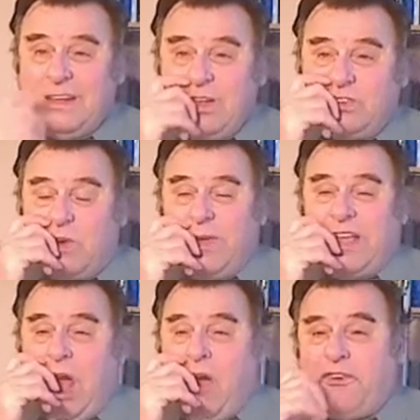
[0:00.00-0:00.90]
So we
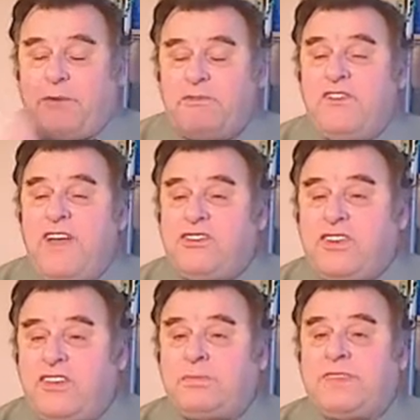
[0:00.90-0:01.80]
go from
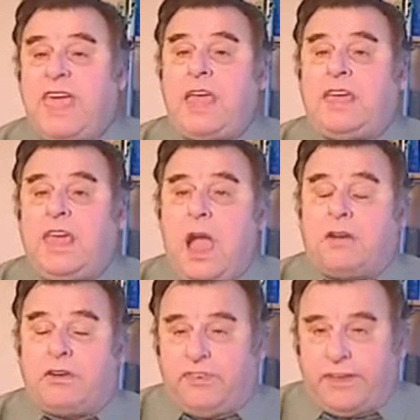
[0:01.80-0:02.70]
revisionism to
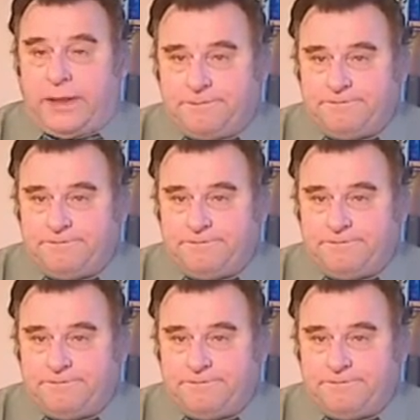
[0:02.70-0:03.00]
hagiography.